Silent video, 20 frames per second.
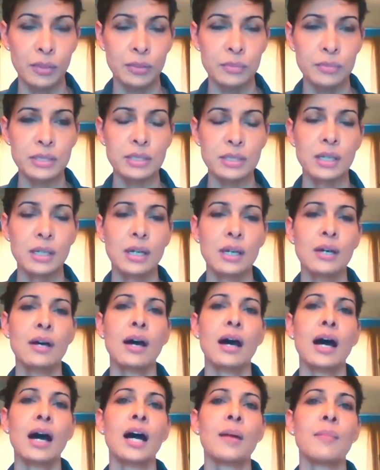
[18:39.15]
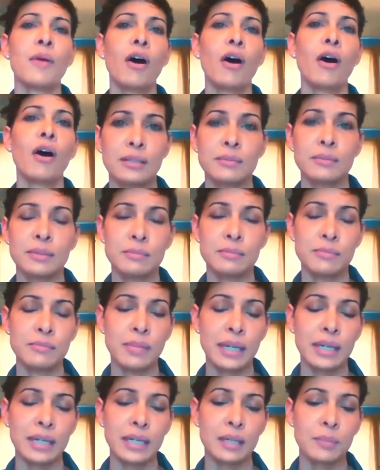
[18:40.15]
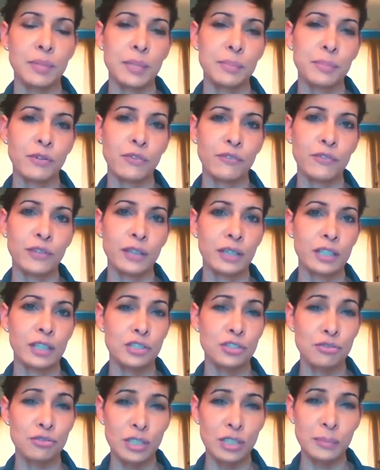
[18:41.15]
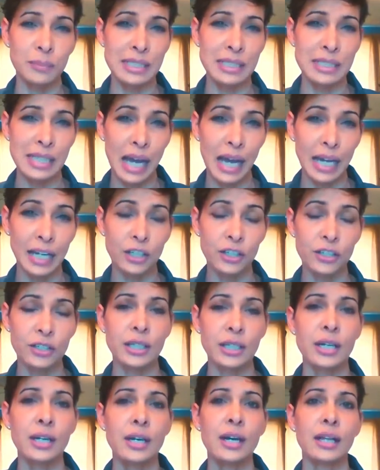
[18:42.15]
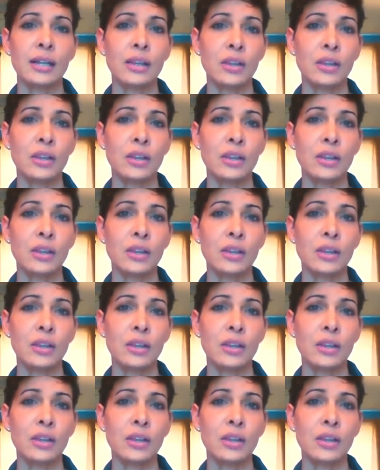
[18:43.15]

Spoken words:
All of these things are making people feel extremely tired,